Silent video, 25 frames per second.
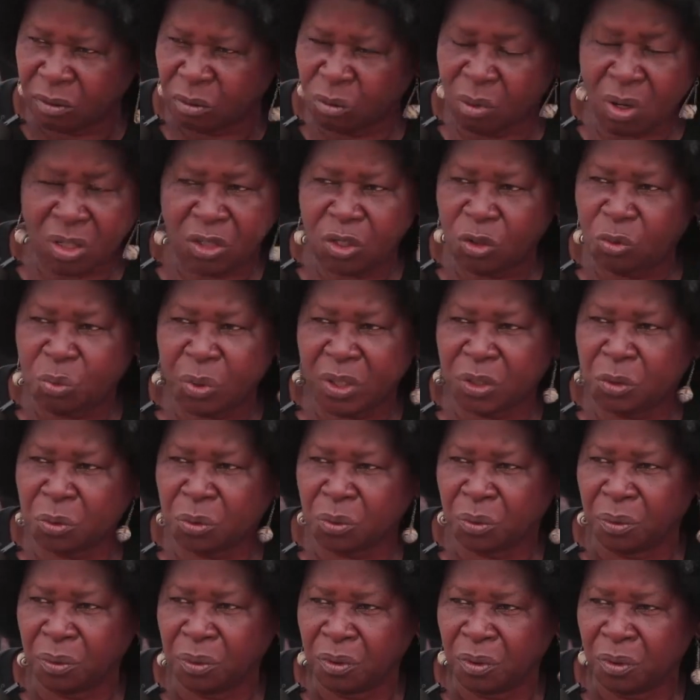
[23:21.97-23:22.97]
What did we
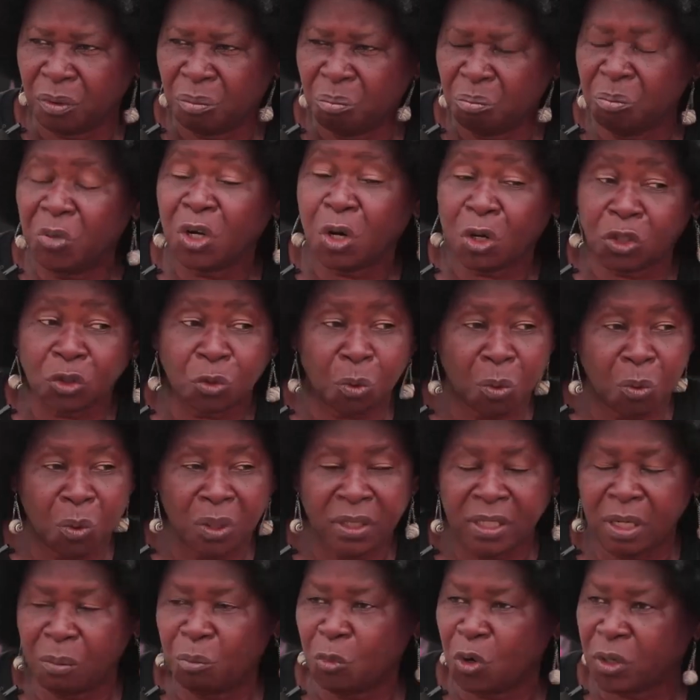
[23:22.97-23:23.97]
do? Because we
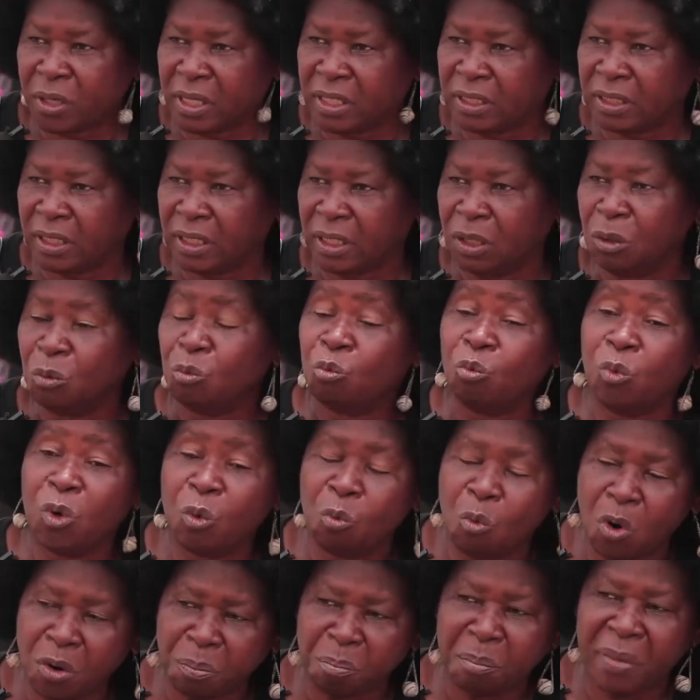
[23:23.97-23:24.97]
want democracy.
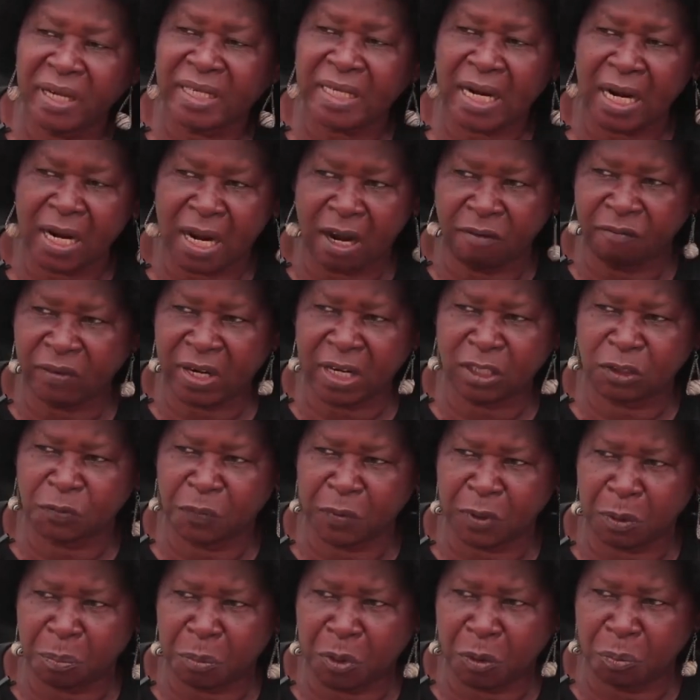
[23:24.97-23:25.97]
We want better governance
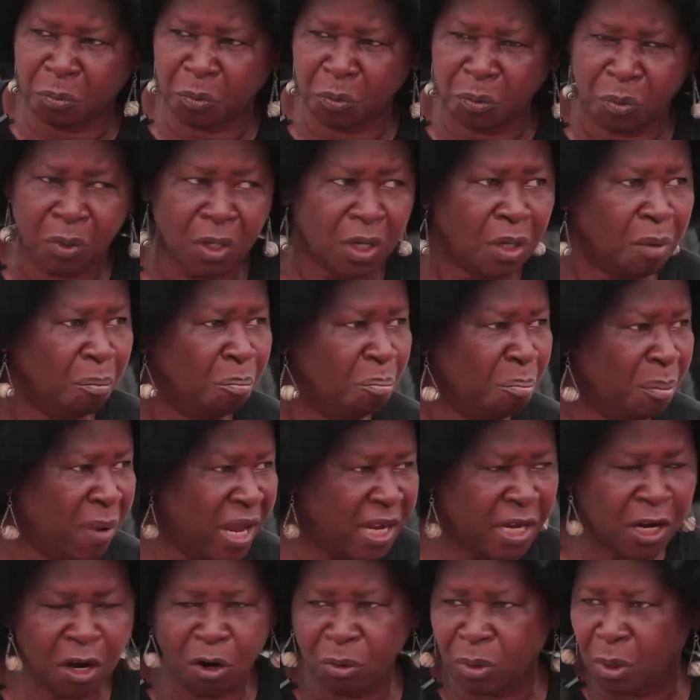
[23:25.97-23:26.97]
for the people.
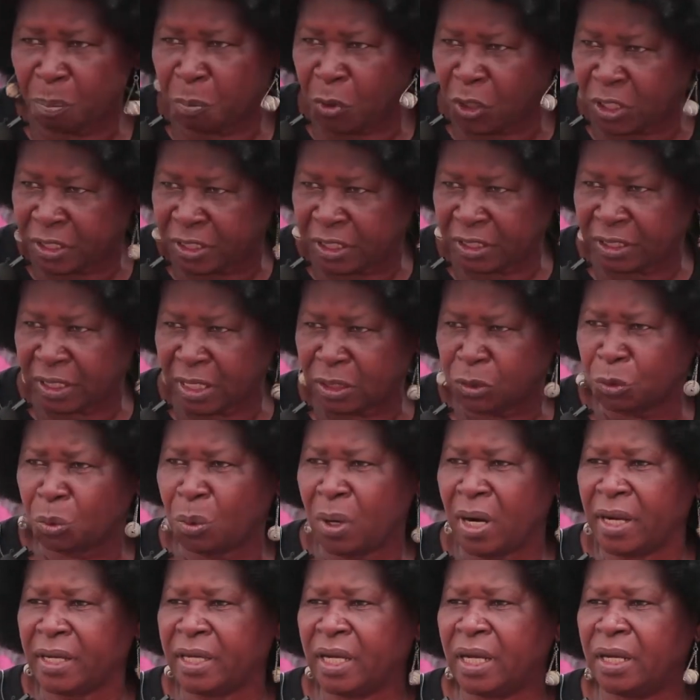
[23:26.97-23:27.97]
Many of the politicians
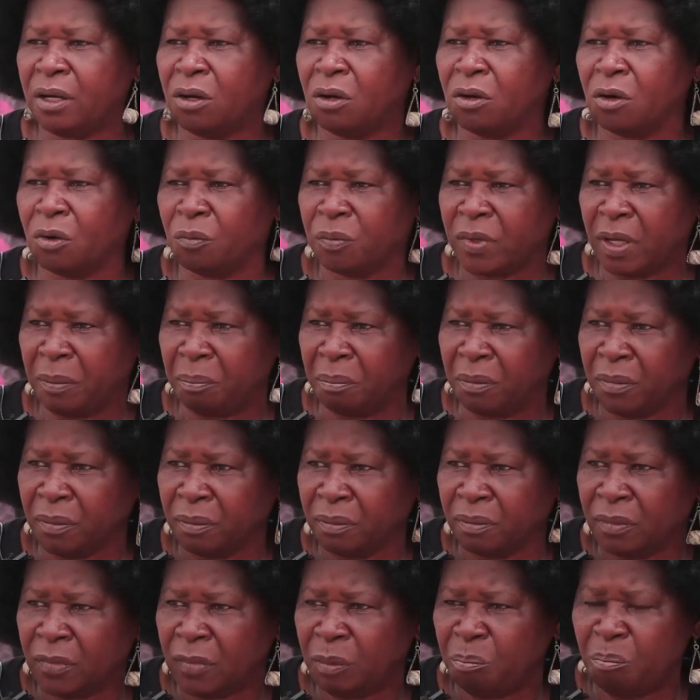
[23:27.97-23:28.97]
who are here, none of them,
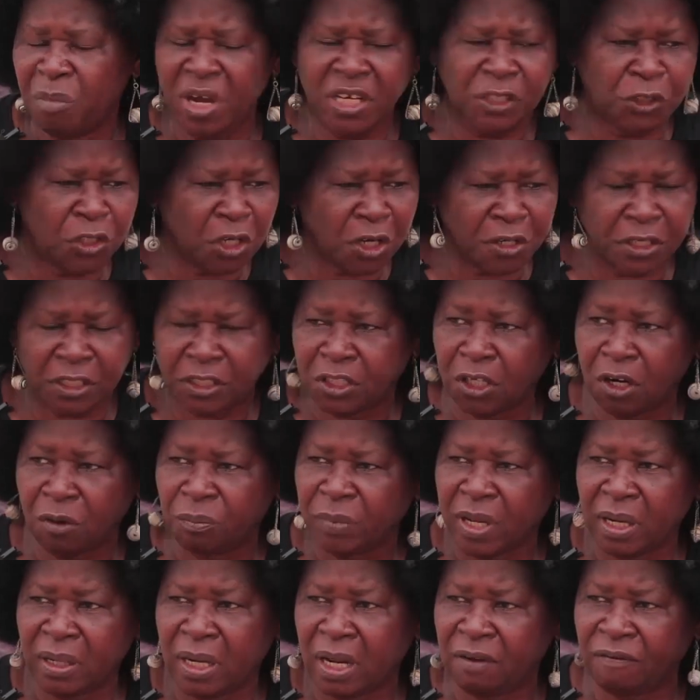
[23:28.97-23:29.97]
majority
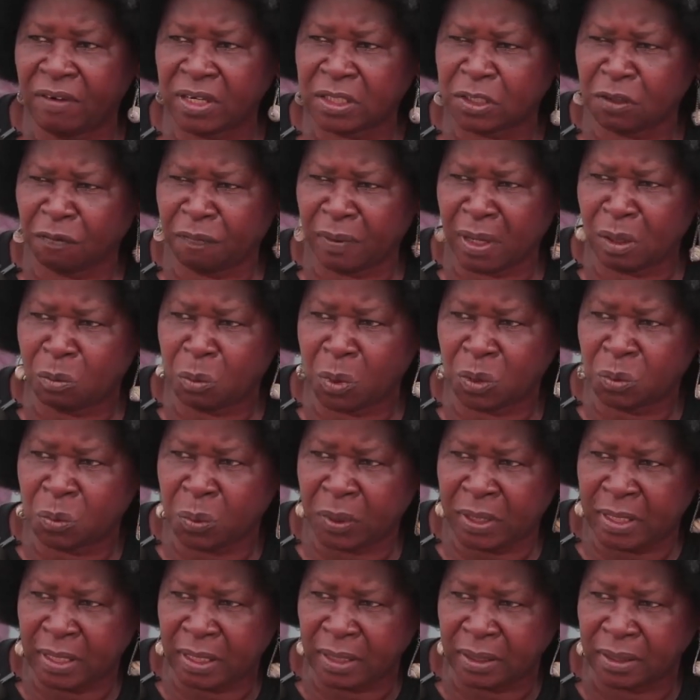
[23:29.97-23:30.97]
of them never suffered what
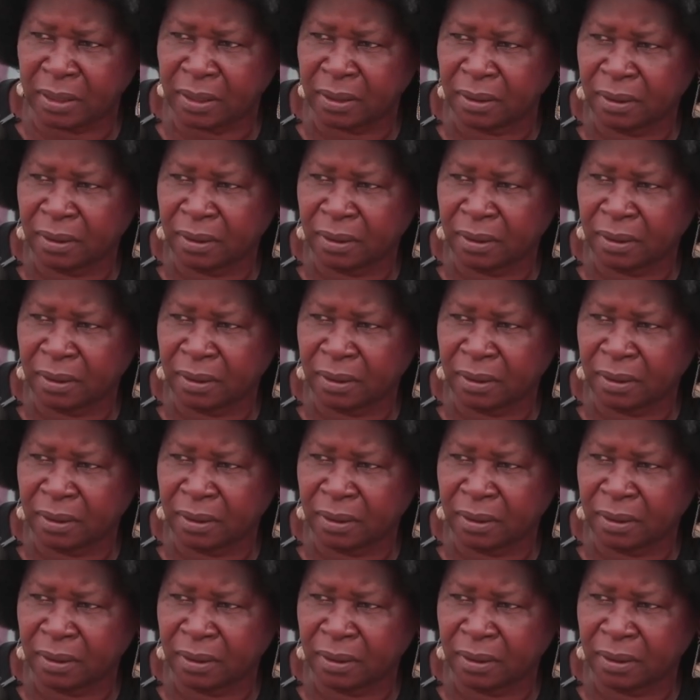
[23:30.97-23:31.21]
we did.